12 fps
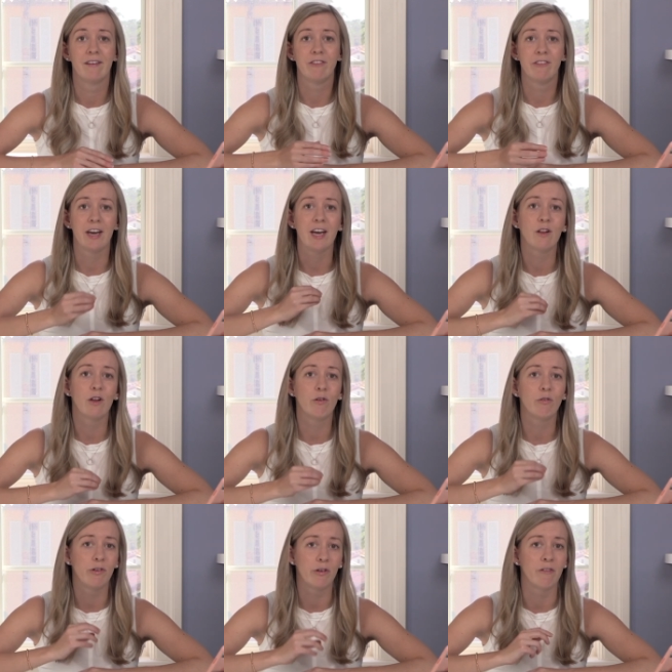Stay
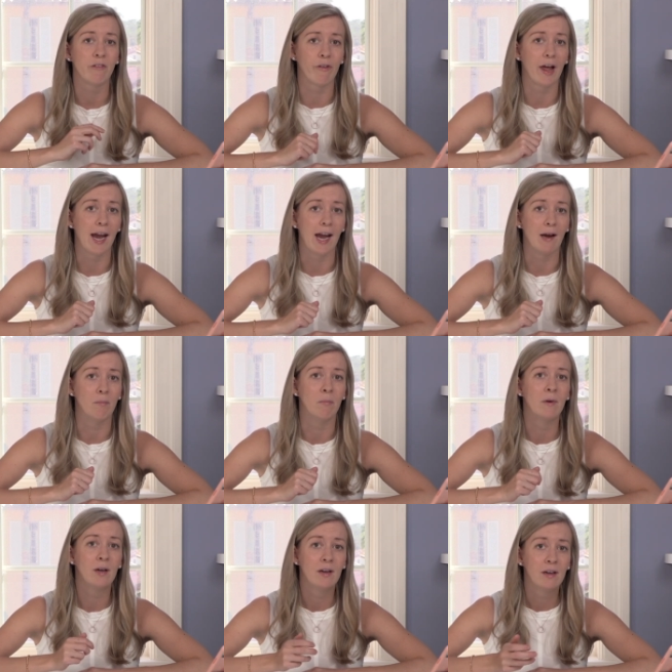close to the flame.
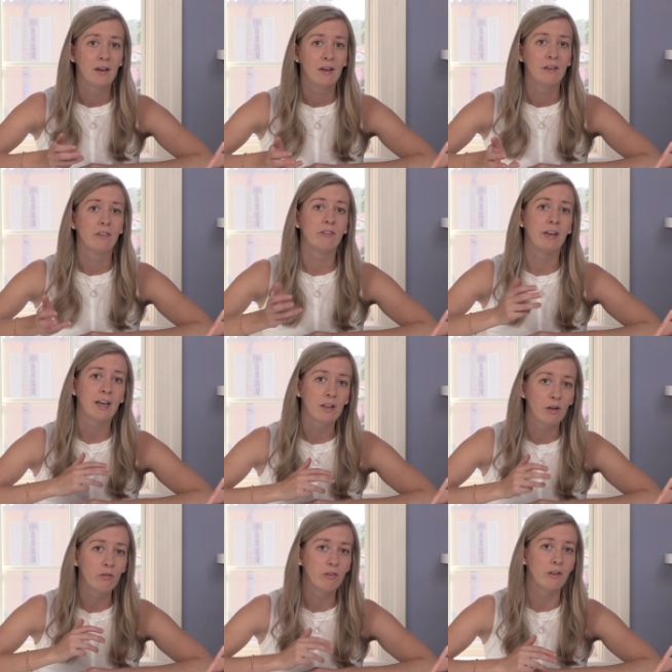Stay
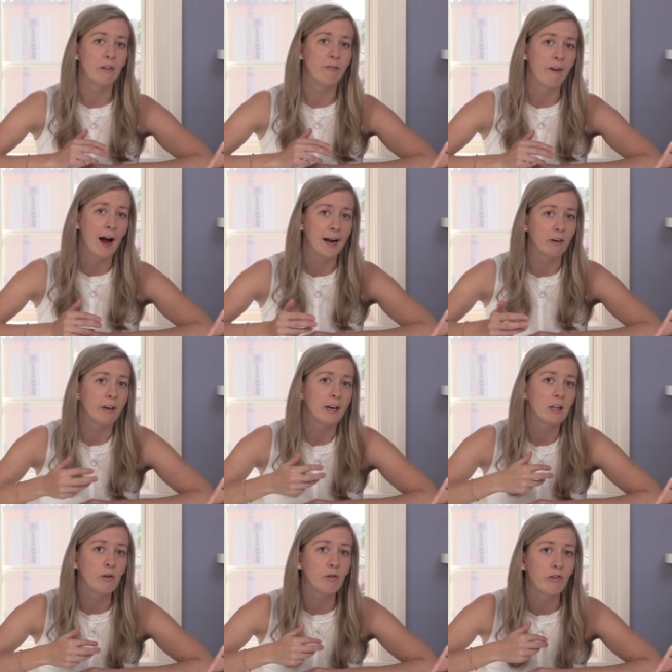close to the fire. Stay
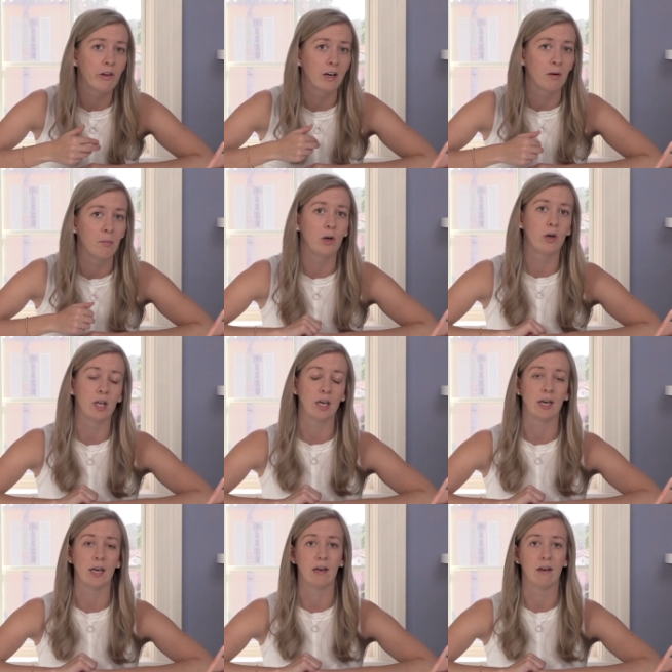close to the
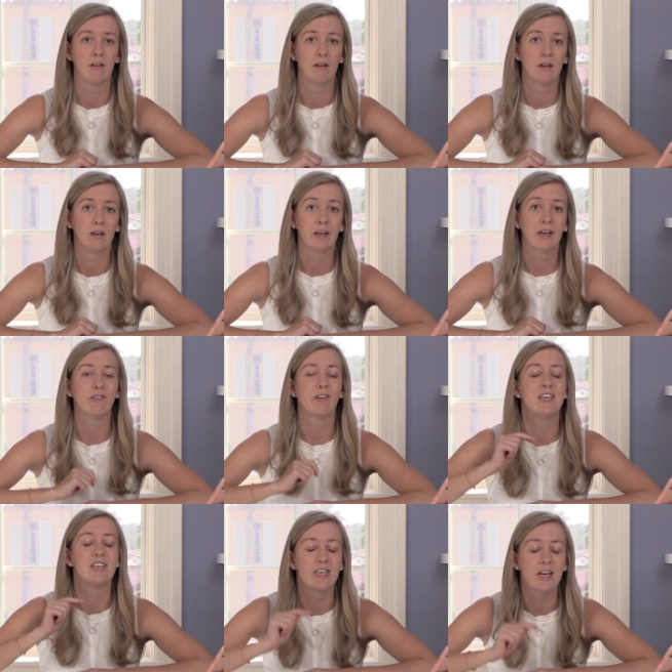community because
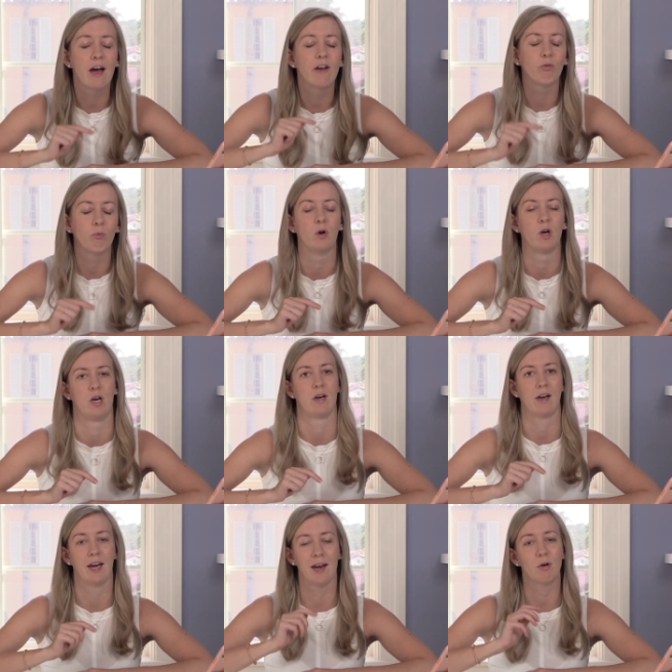it does work.
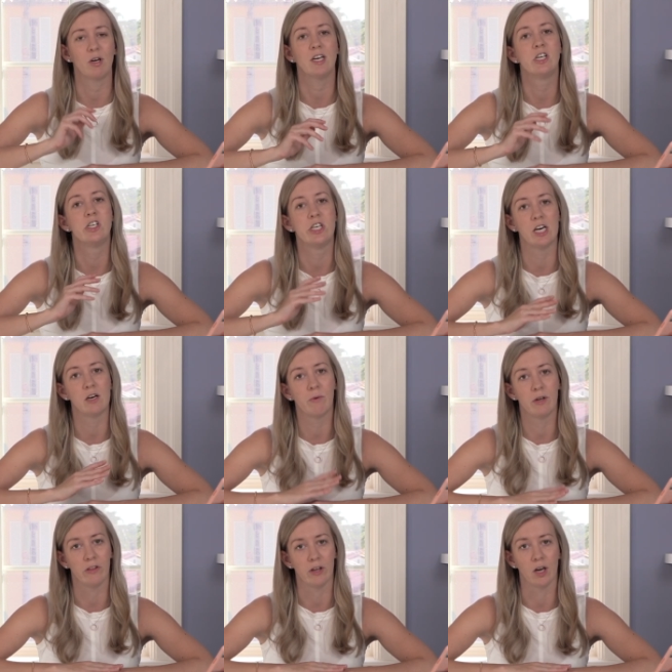And I'm going to share
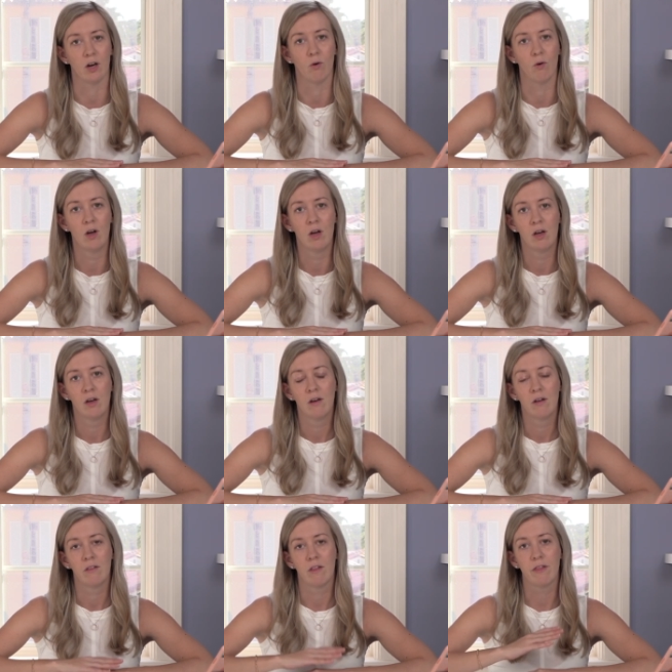with you
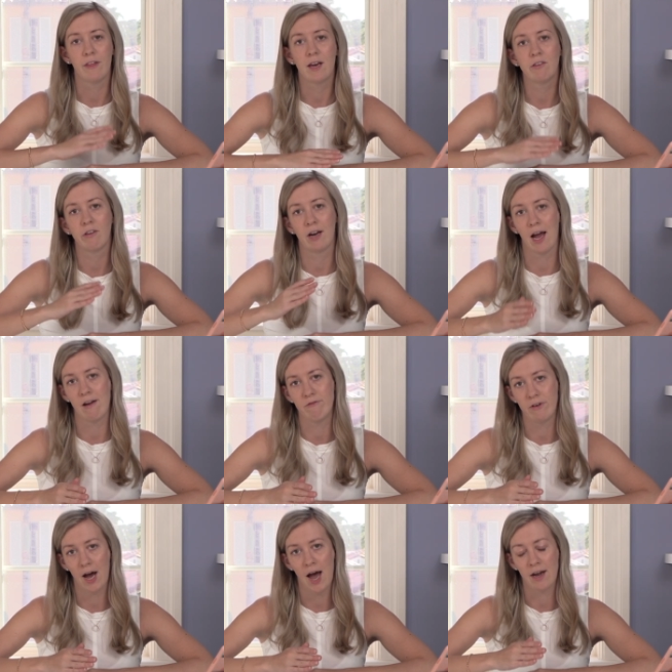the things that I've
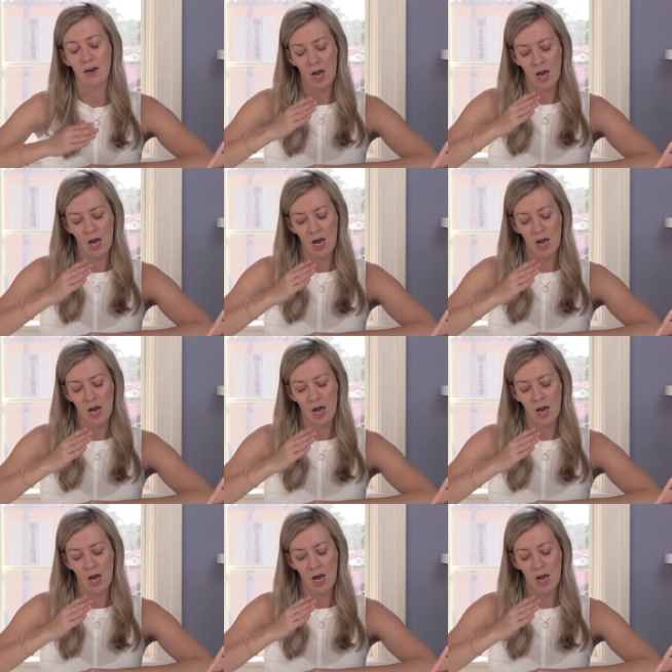done